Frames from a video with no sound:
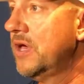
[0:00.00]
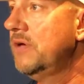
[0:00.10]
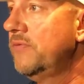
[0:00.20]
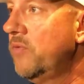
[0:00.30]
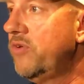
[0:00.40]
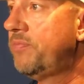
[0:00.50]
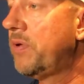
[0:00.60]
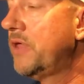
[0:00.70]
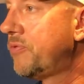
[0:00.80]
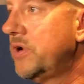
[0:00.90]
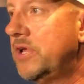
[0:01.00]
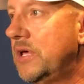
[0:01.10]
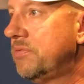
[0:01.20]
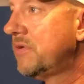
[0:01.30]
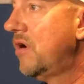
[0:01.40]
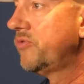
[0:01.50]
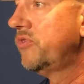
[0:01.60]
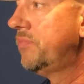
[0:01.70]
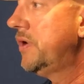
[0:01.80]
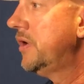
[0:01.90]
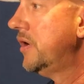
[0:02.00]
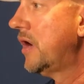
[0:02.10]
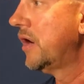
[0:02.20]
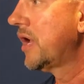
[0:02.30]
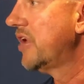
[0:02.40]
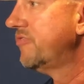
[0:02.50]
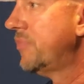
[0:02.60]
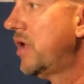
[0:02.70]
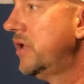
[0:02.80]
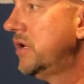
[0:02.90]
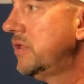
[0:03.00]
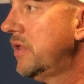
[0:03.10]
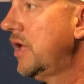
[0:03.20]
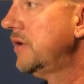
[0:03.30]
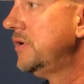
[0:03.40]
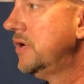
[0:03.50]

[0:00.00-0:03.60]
Yeah, we've played three deep as long as we've been here, and our guys have bought into that.